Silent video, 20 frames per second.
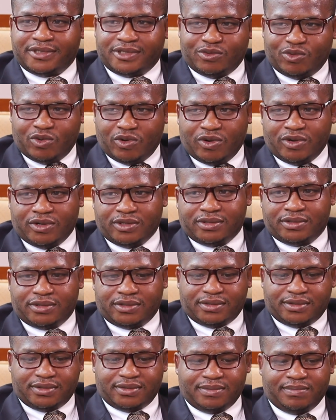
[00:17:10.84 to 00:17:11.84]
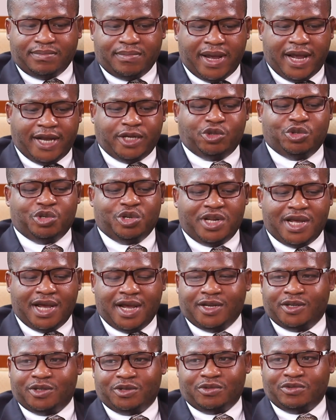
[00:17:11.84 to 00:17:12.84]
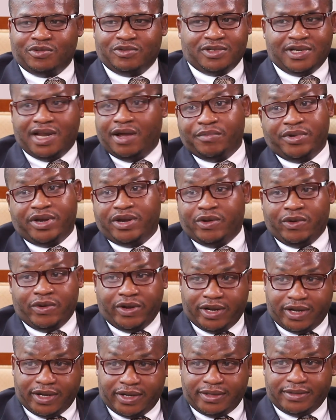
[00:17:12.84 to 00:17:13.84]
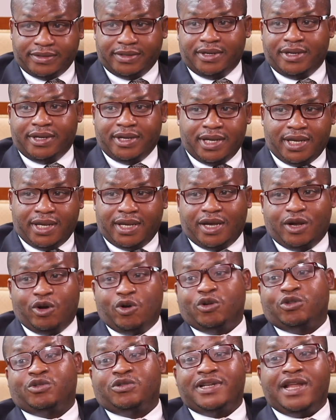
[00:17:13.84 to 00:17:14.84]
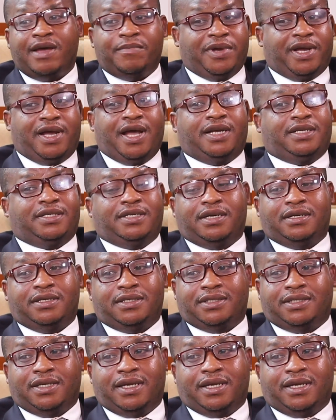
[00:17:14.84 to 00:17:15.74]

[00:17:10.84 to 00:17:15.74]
She was my junior in school, not me anyway. A hustle na me catcher and